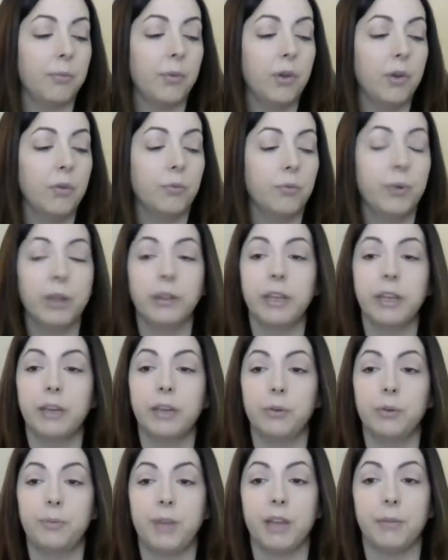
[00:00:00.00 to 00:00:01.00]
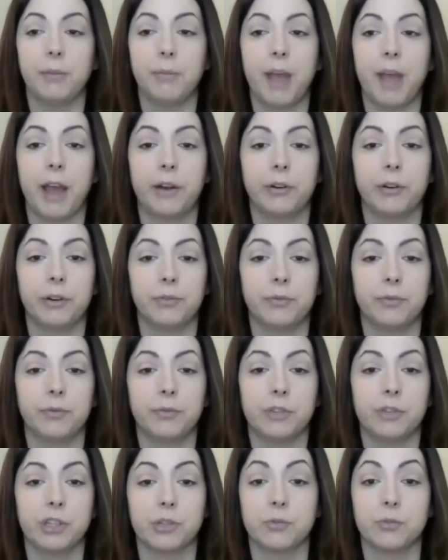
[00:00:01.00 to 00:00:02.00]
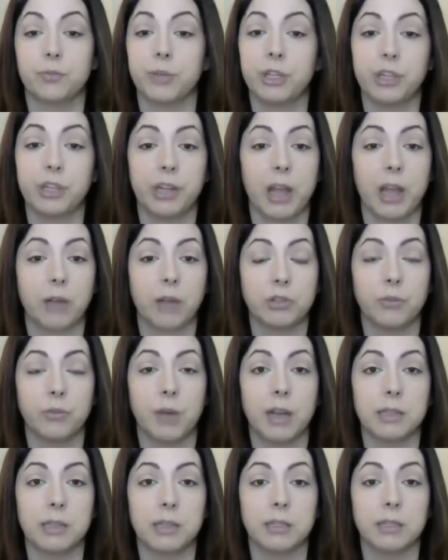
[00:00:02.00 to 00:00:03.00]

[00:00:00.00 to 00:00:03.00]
Really, it would be a matter of just reaching out to us,